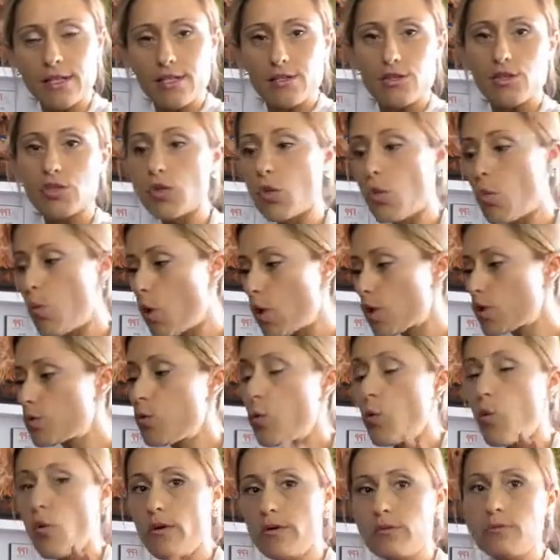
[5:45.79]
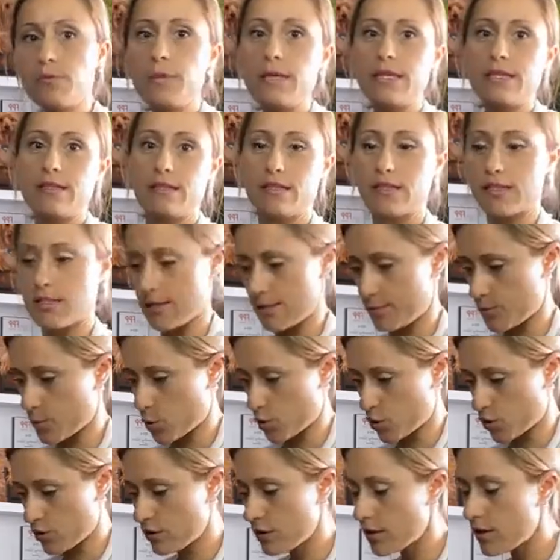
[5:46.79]
So what would be the
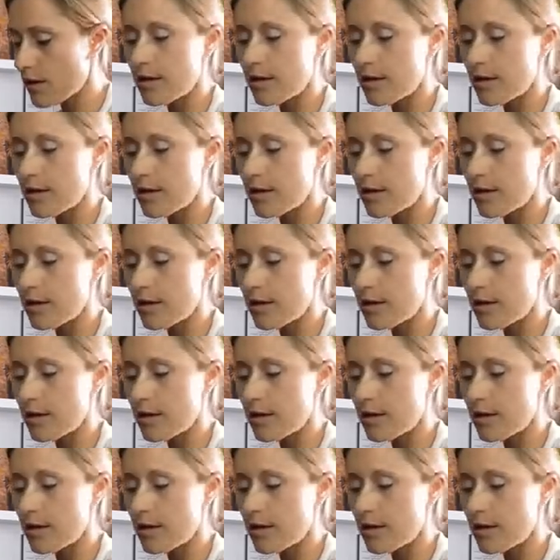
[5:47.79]
solution?